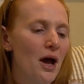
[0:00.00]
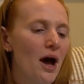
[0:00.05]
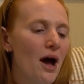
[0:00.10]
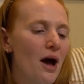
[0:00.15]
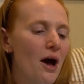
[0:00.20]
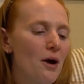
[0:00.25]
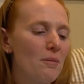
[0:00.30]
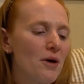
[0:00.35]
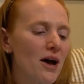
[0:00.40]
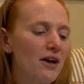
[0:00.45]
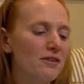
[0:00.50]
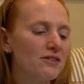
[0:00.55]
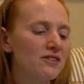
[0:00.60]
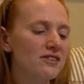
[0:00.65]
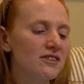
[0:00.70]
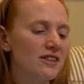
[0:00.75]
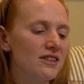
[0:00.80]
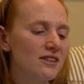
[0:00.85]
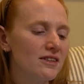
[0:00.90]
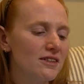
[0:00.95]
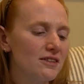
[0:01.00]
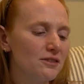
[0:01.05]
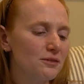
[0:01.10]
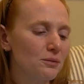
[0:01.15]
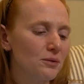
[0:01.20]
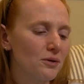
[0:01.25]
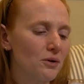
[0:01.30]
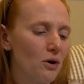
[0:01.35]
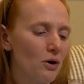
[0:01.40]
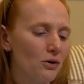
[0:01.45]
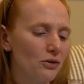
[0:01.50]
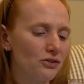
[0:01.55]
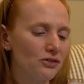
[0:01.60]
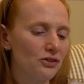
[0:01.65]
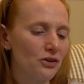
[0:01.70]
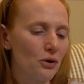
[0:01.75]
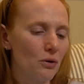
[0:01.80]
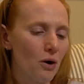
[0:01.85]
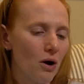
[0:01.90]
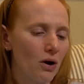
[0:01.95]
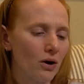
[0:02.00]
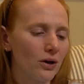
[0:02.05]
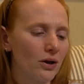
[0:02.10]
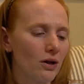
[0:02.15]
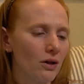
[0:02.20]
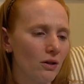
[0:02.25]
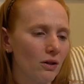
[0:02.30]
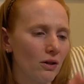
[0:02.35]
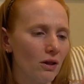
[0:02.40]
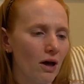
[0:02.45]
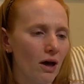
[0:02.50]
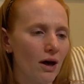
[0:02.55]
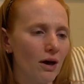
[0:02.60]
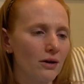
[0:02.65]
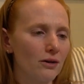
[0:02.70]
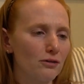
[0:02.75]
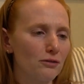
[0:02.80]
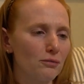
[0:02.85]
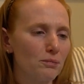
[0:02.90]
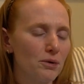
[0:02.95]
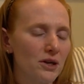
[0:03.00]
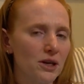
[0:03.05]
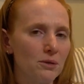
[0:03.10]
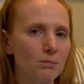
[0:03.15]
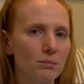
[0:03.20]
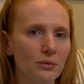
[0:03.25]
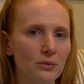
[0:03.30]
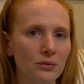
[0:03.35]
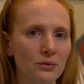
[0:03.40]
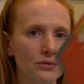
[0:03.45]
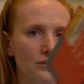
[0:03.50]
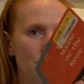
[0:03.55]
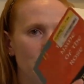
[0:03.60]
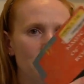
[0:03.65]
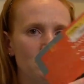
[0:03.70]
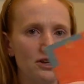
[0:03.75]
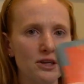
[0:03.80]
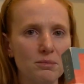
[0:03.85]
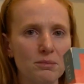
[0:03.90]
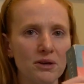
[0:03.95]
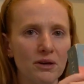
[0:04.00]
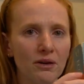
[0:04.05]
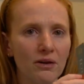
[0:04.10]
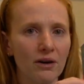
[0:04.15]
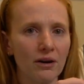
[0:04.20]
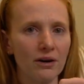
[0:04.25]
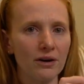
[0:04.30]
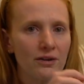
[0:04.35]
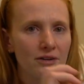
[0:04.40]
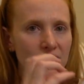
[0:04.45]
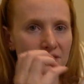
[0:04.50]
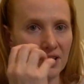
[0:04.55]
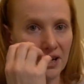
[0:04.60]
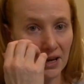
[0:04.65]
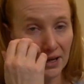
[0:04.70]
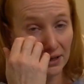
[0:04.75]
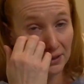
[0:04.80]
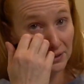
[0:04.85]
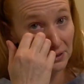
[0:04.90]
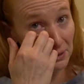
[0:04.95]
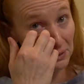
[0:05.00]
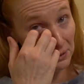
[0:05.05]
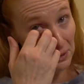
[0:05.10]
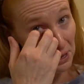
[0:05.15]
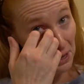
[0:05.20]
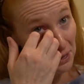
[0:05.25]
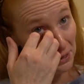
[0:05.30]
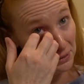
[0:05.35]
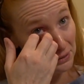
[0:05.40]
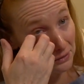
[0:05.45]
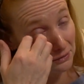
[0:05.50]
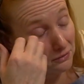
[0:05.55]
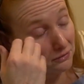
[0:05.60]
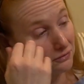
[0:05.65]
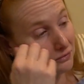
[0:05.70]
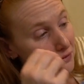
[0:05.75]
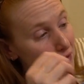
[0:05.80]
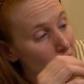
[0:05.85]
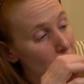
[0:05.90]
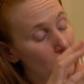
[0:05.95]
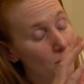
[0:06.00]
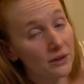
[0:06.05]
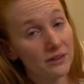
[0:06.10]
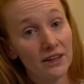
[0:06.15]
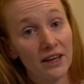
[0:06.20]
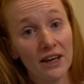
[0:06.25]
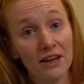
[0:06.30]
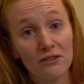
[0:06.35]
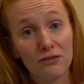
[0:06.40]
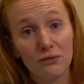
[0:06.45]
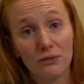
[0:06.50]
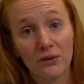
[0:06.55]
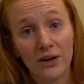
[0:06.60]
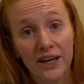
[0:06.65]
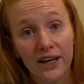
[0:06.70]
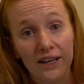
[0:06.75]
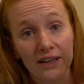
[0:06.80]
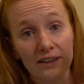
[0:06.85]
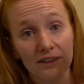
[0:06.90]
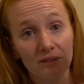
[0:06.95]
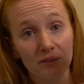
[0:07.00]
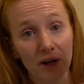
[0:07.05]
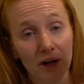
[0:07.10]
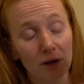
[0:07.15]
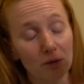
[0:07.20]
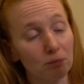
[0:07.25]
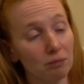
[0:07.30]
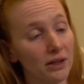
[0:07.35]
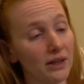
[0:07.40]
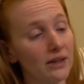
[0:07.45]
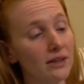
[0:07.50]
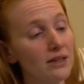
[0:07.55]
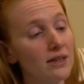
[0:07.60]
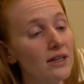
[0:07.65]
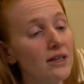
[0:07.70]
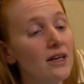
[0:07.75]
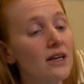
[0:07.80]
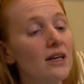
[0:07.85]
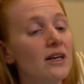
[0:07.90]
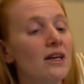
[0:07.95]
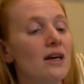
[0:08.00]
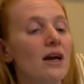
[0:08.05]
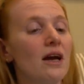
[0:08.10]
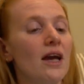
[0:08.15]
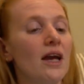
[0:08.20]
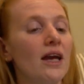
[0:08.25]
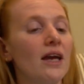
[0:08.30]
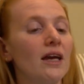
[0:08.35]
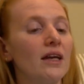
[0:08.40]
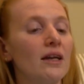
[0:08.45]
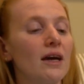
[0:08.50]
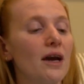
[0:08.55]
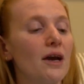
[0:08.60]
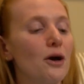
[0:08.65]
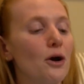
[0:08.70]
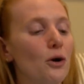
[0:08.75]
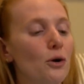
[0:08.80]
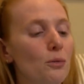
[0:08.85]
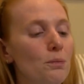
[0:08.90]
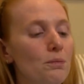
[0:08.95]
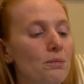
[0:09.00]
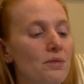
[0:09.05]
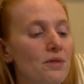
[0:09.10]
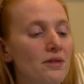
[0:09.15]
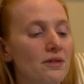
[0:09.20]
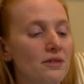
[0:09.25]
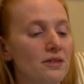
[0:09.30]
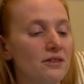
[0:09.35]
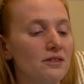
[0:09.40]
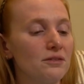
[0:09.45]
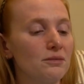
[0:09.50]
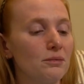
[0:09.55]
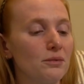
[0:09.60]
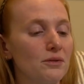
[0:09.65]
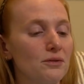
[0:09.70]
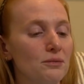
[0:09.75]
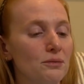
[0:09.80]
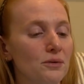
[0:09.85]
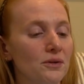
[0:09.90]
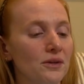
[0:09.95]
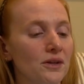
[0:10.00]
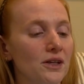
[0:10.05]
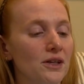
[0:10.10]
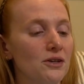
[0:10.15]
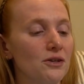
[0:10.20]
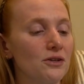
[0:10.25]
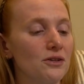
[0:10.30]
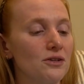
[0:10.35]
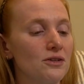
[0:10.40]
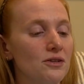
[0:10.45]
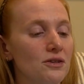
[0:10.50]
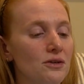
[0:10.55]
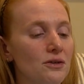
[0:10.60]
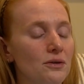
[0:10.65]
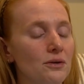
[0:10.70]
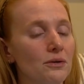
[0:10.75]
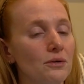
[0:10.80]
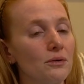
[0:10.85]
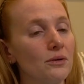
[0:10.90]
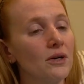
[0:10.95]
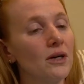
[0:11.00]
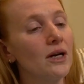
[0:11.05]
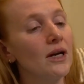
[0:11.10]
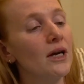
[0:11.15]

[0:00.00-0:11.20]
Um, I've seen this one also on a lot of people's TBRs and a lot of um, what they have read and recommend. And I hope that this one's really good too.